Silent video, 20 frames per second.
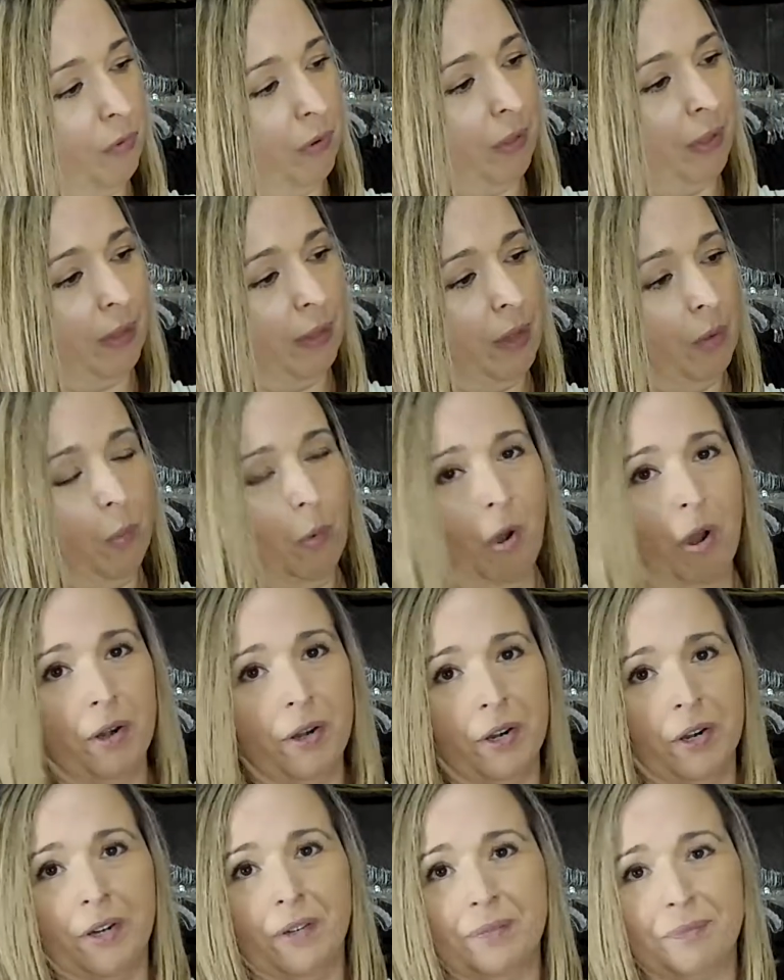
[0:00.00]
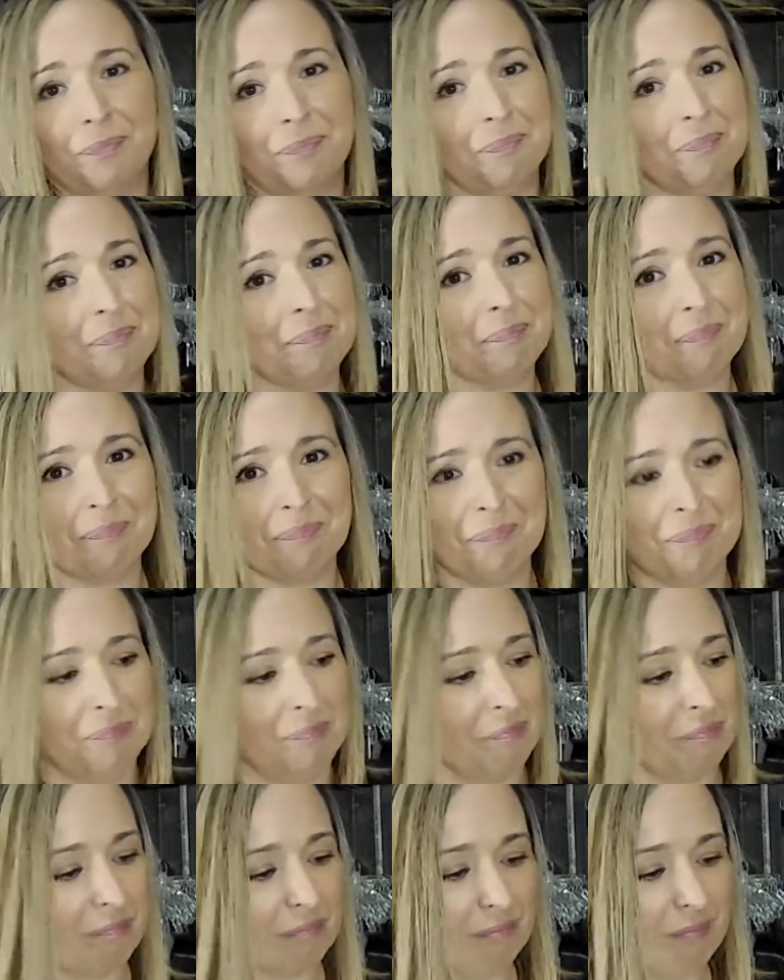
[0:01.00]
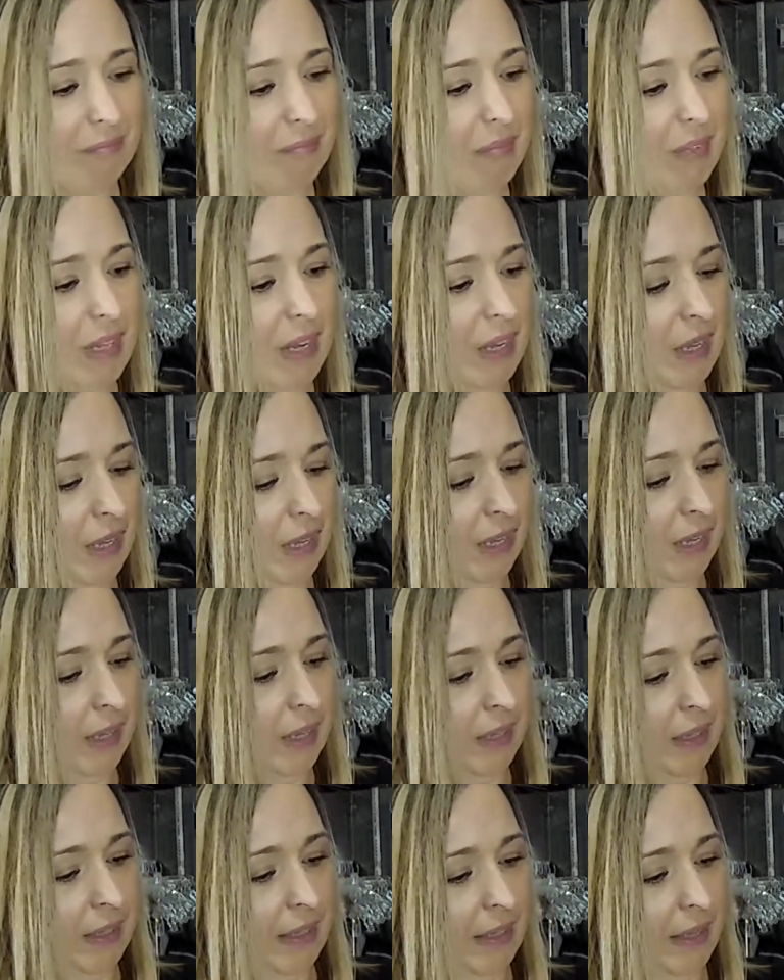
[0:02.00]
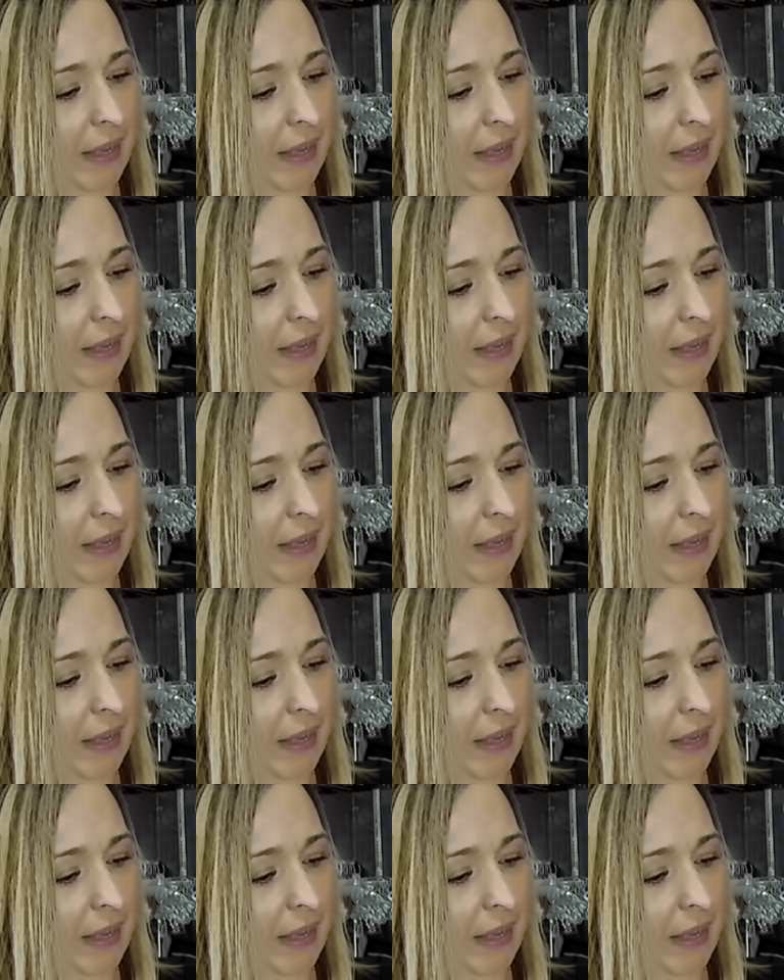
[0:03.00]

You could probably get away with selling them just like that.